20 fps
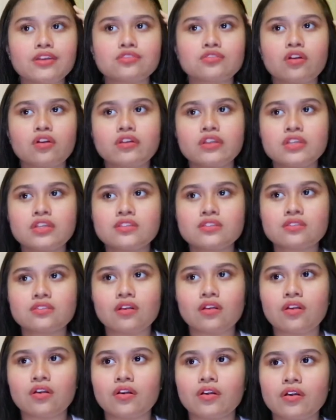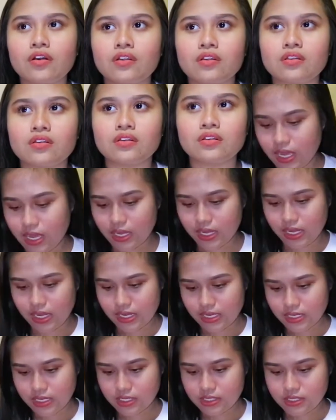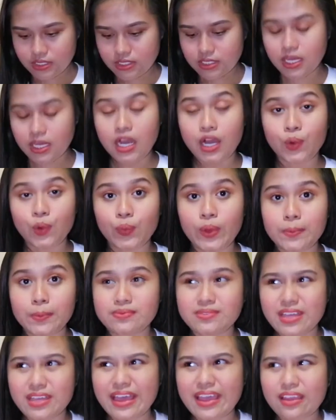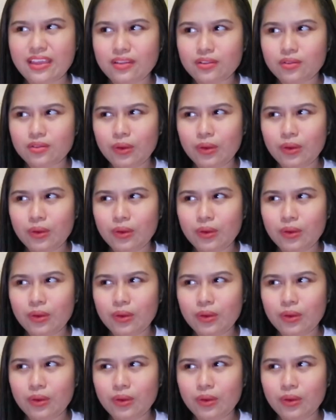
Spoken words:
saw this on the Guardian's website